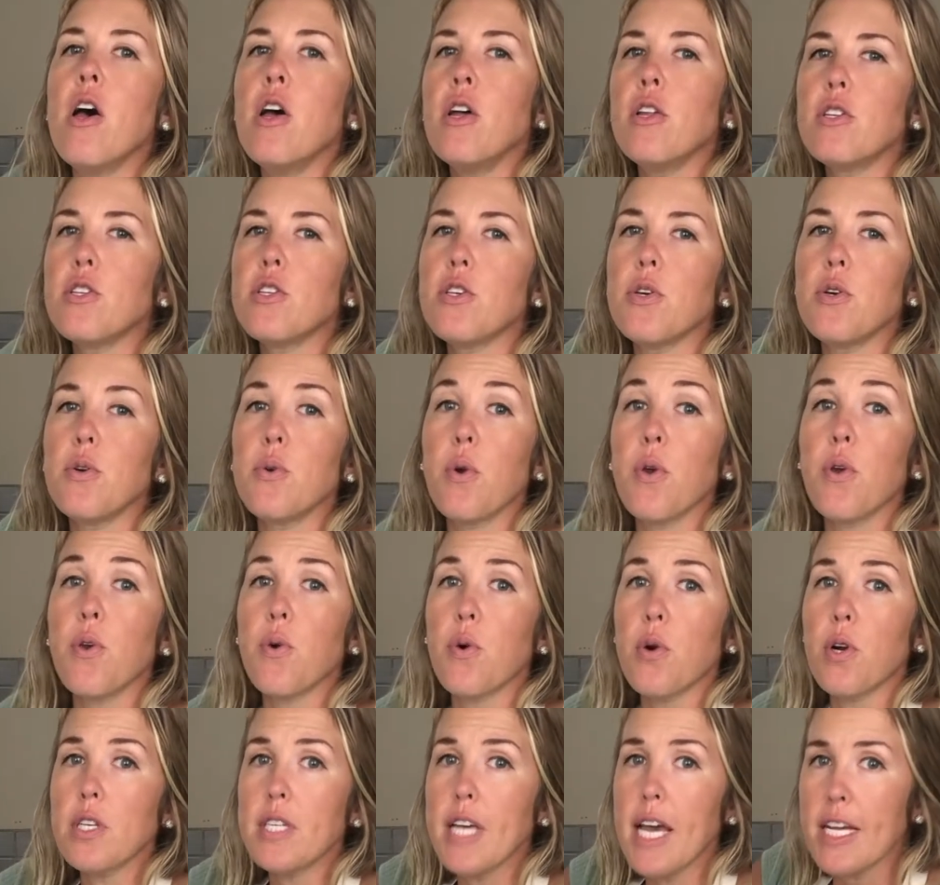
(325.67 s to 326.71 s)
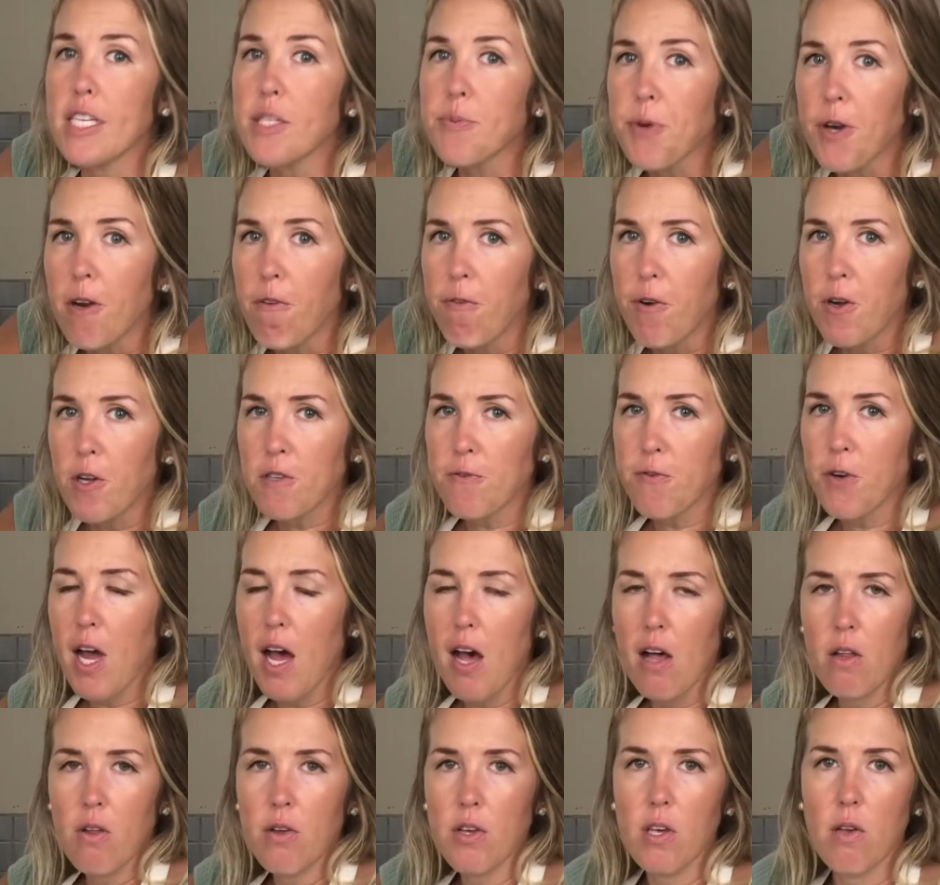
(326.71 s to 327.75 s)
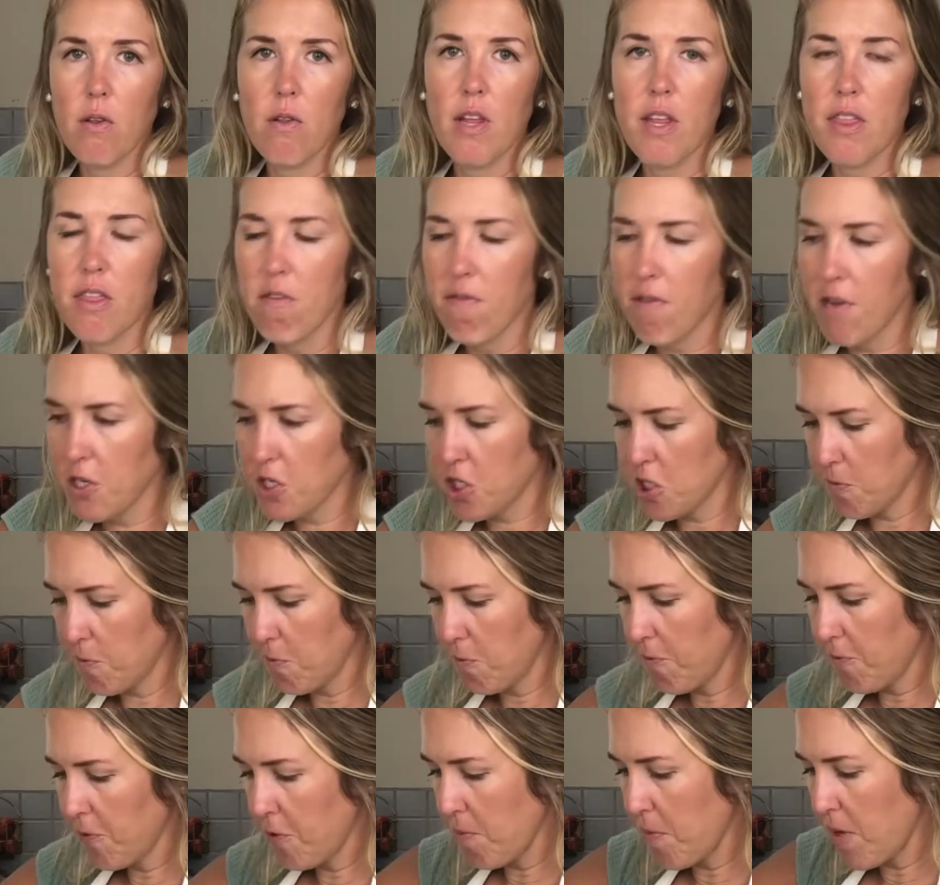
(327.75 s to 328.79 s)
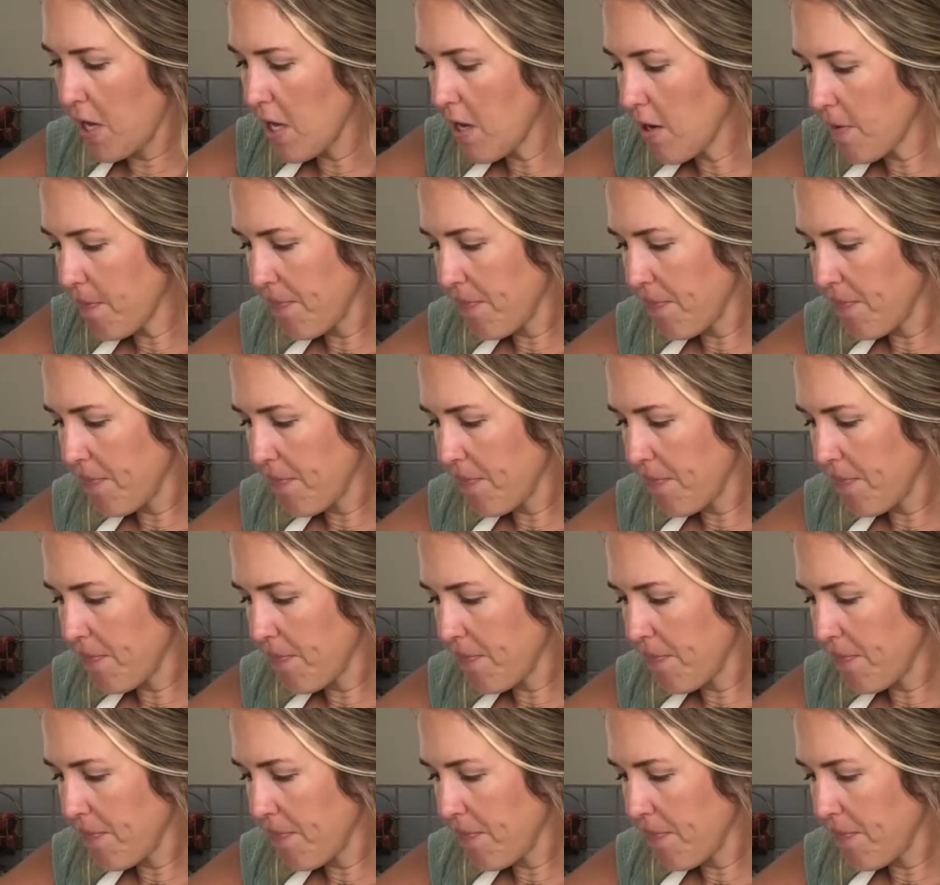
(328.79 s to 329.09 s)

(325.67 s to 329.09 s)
to your taste preference for how long you let the vegetable ferment.